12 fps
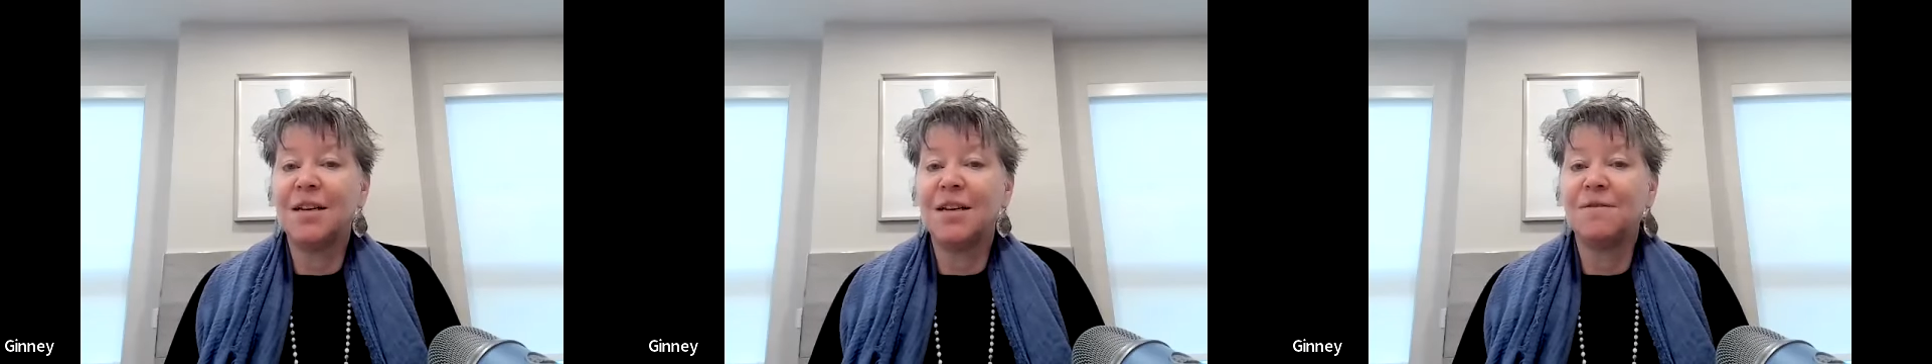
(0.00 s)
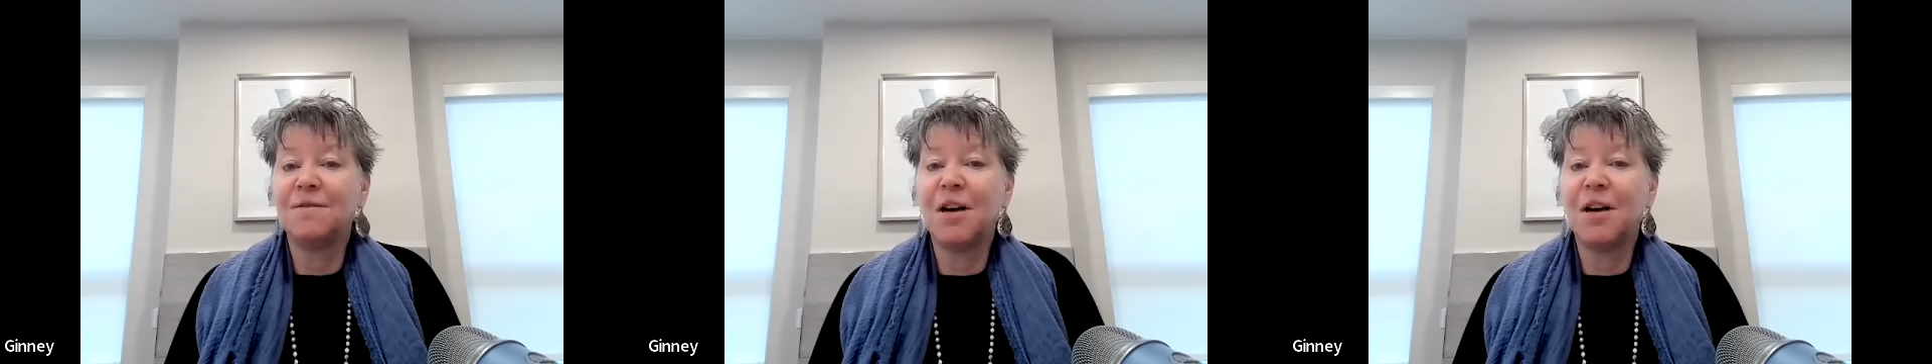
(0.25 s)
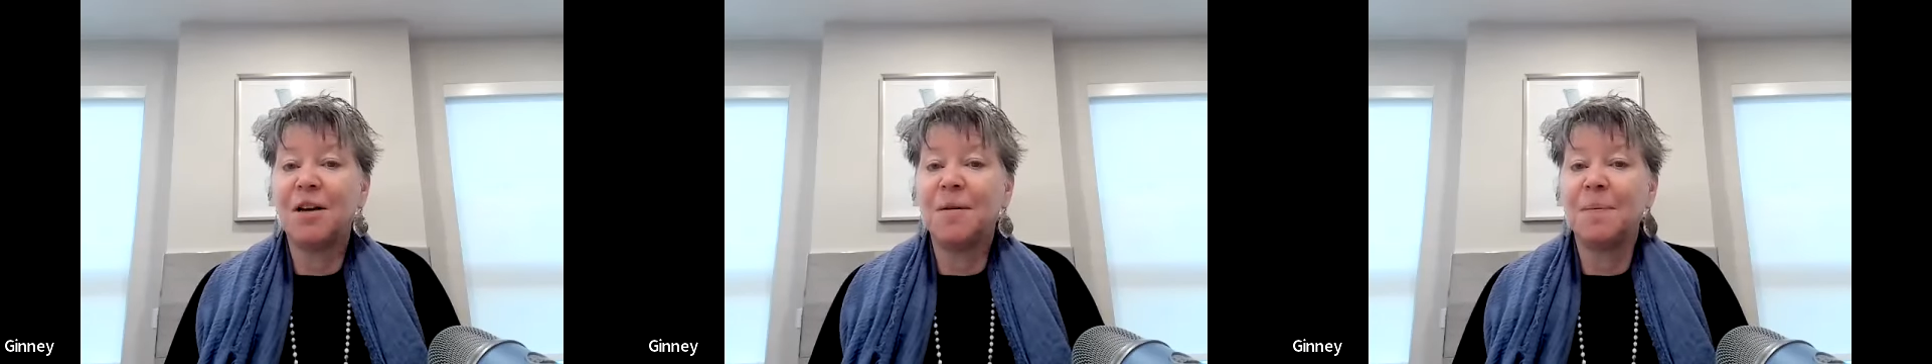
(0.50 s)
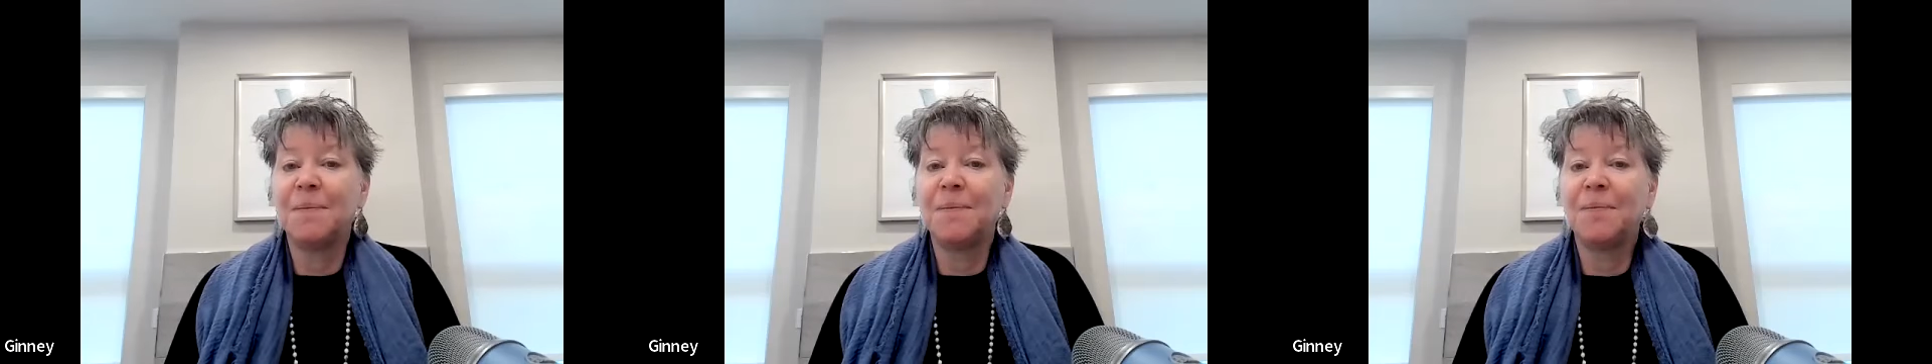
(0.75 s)

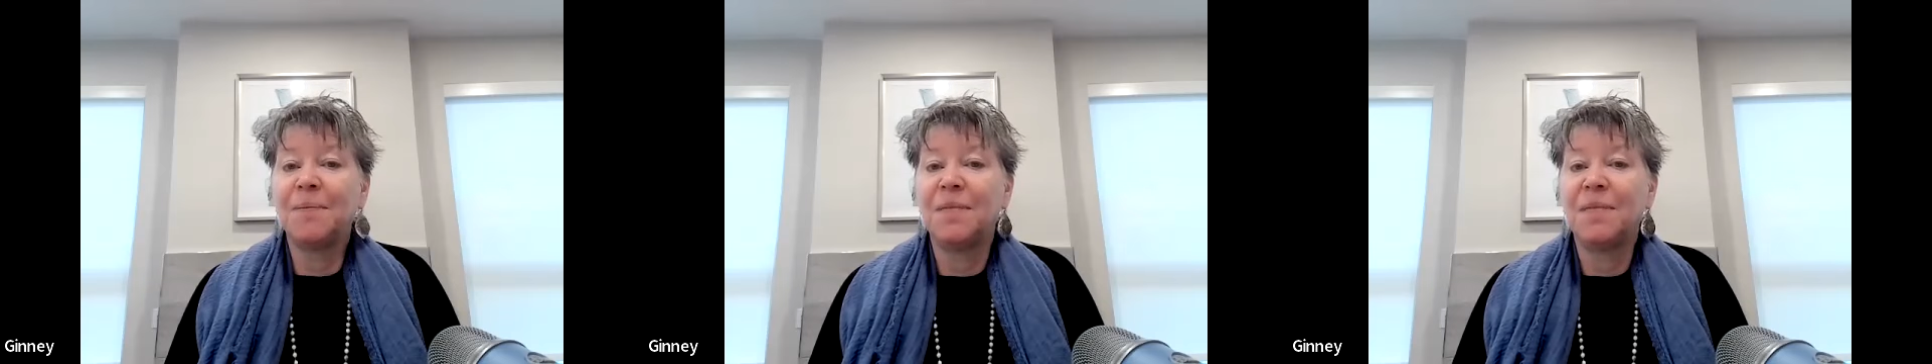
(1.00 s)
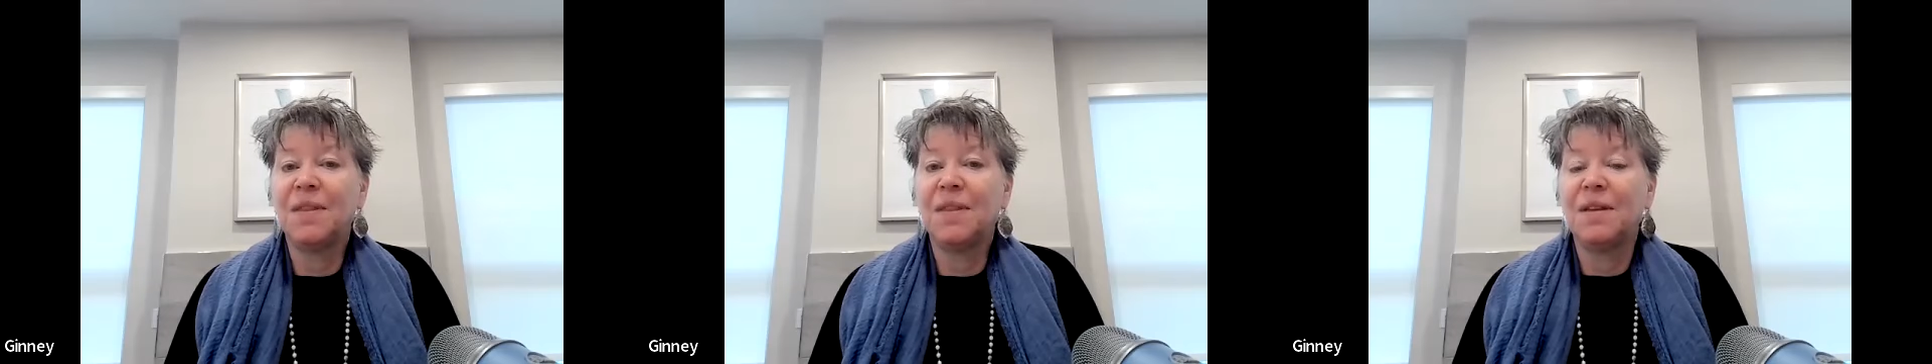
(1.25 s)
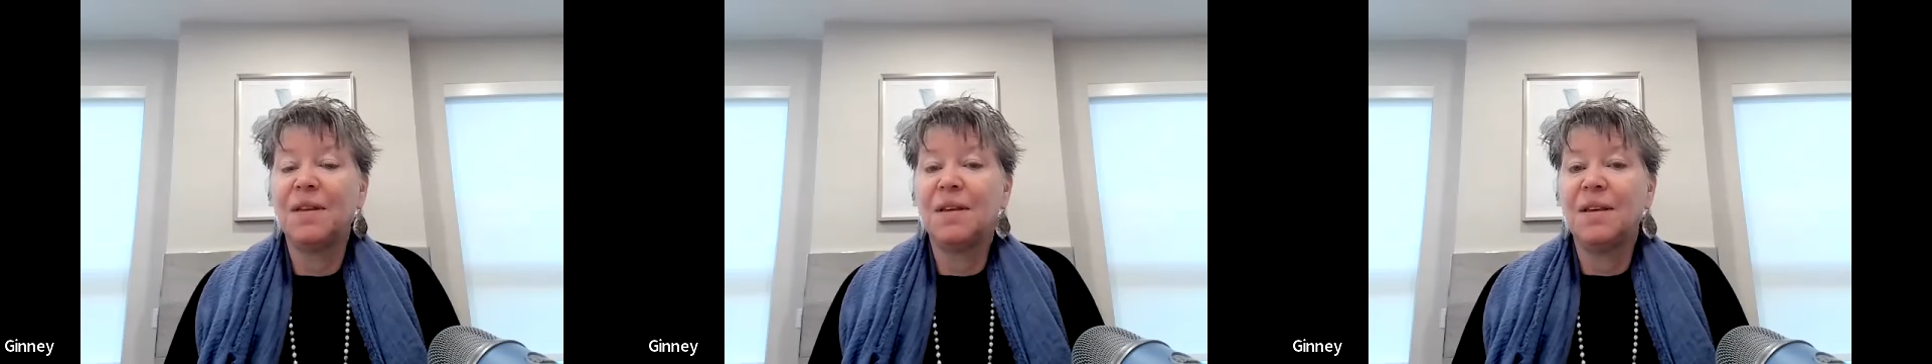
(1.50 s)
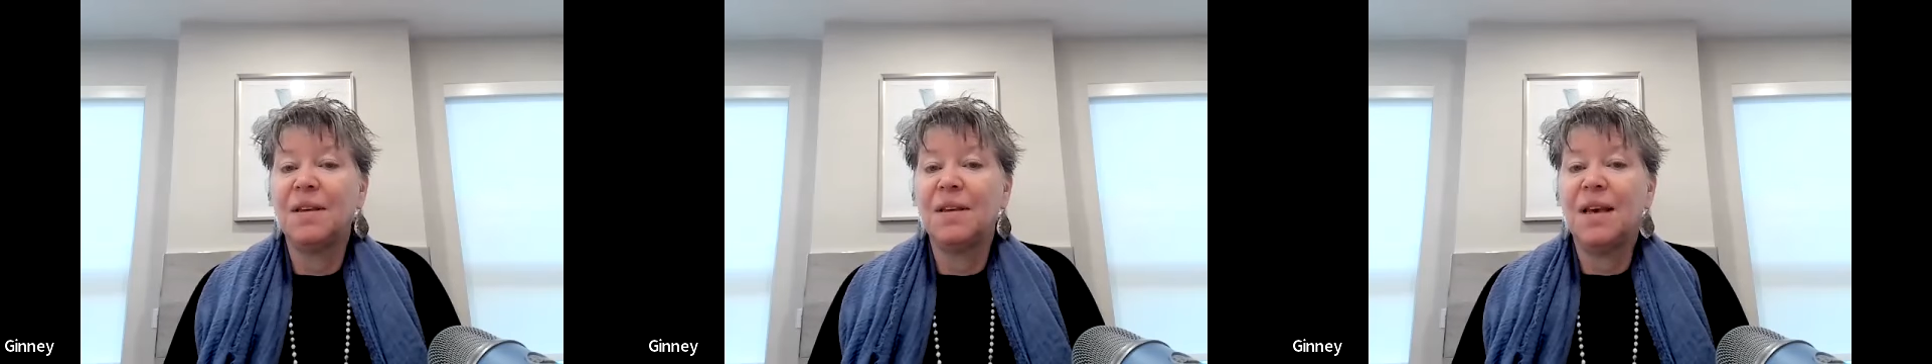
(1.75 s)
lifetime?
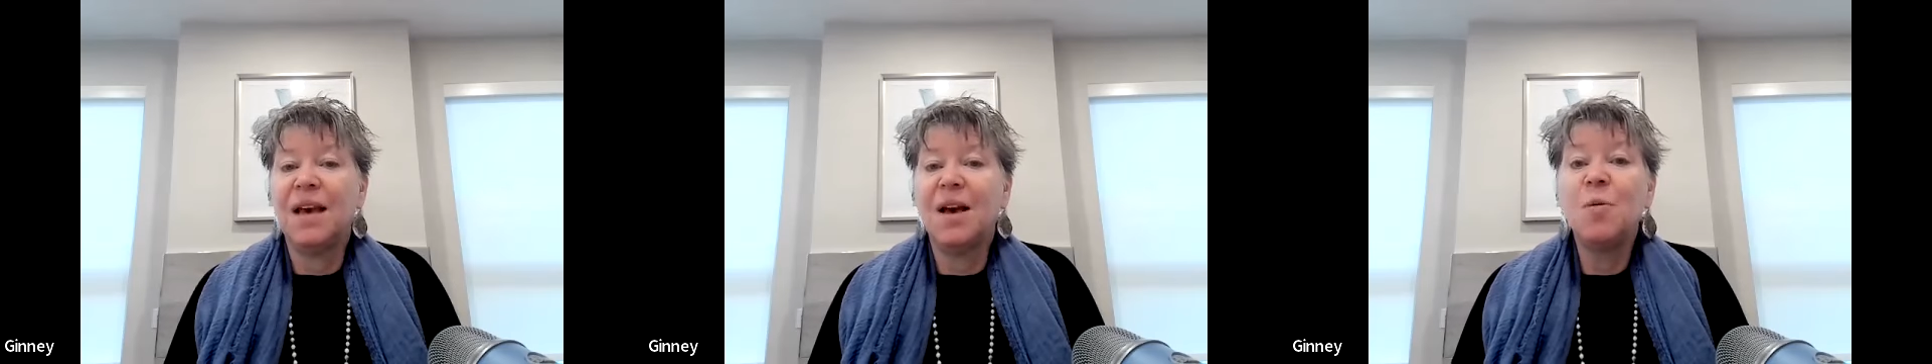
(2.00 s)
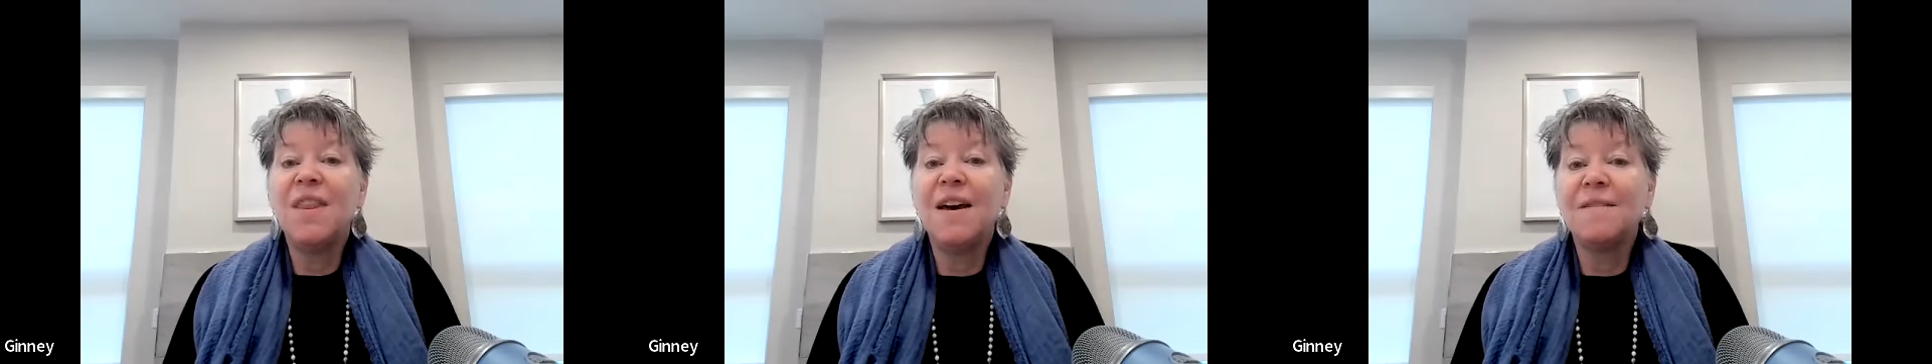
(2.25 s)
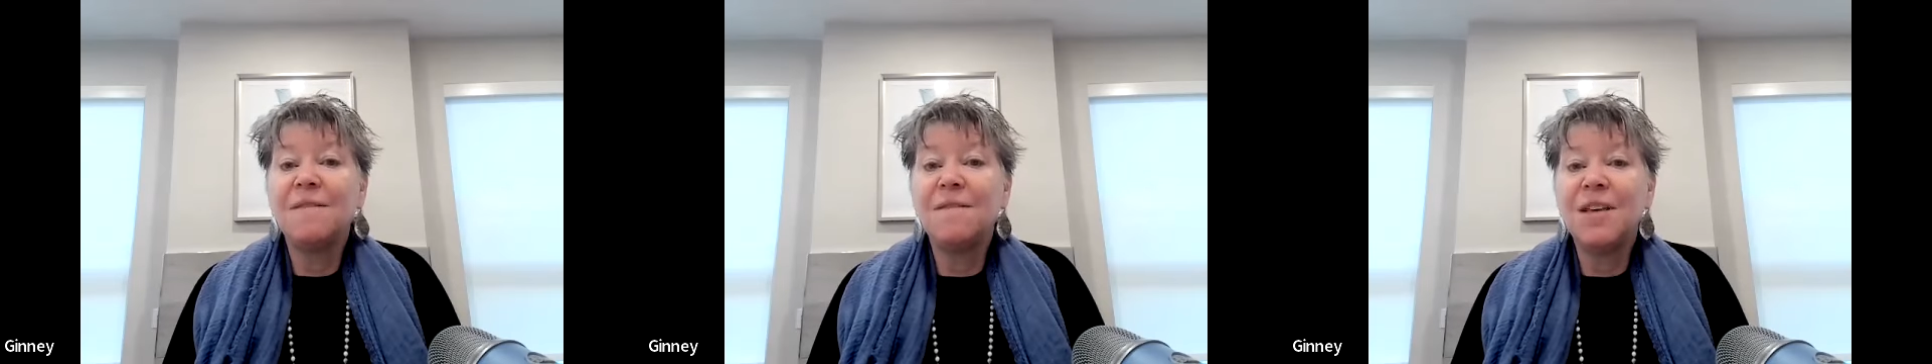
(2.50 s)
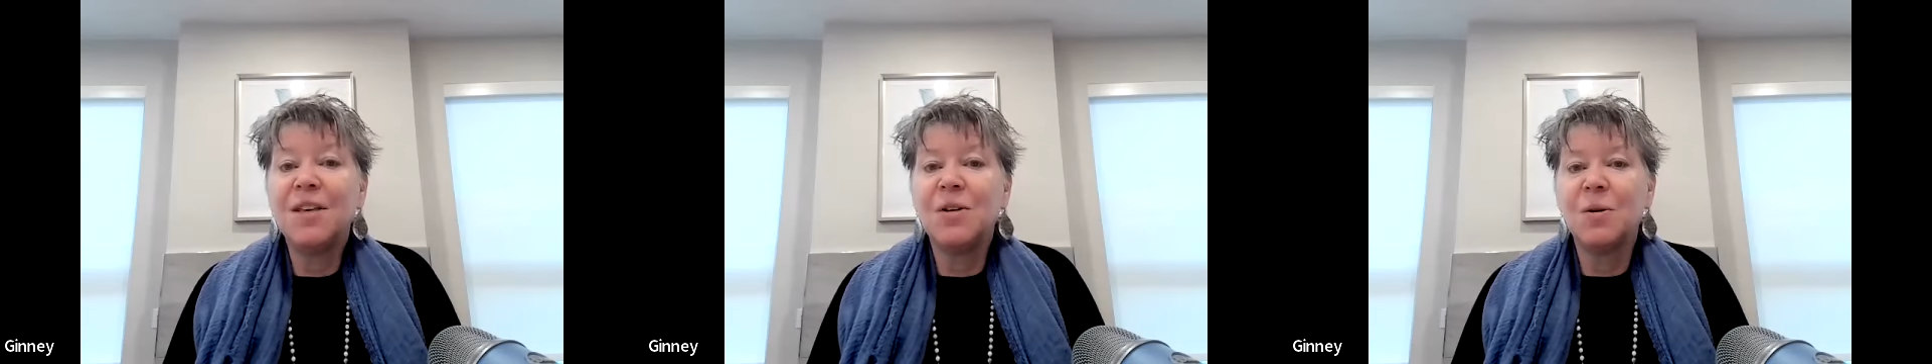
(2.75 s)
How would that
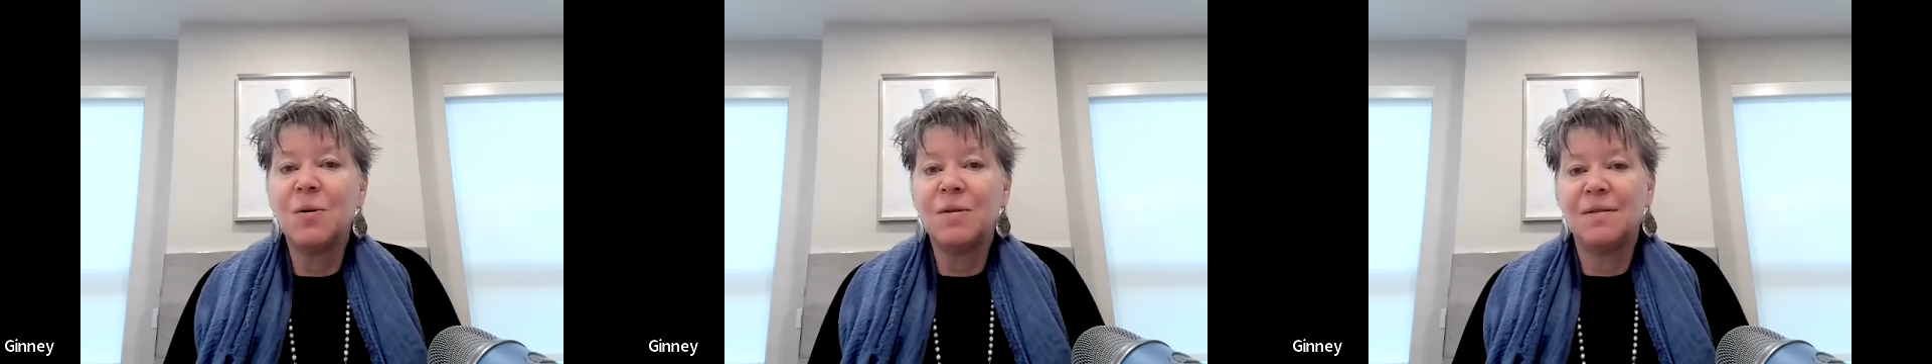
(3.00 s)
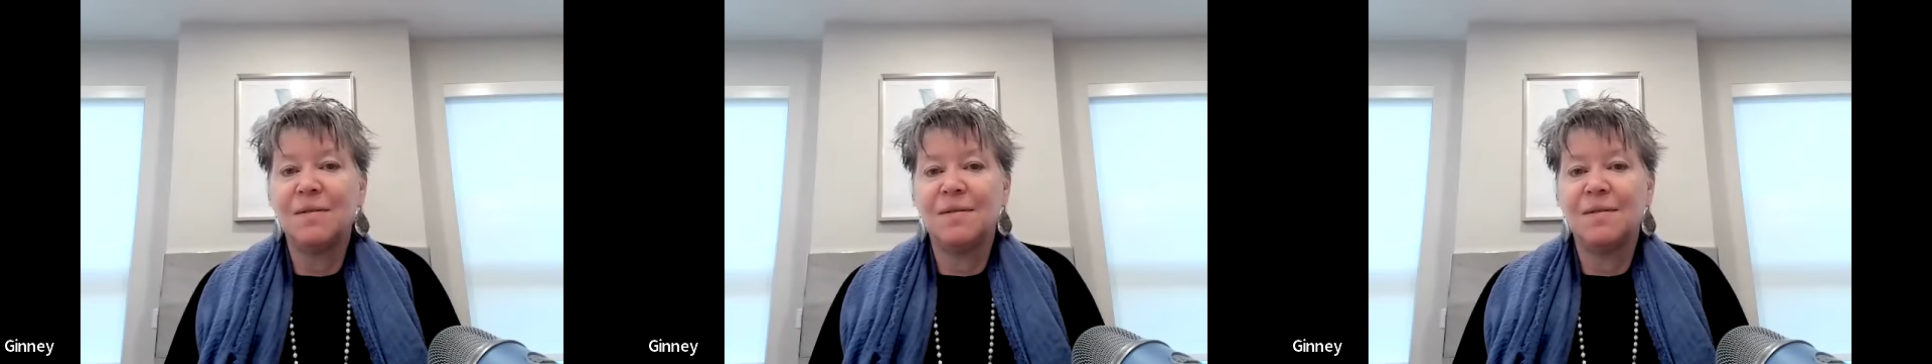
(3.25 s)
feel?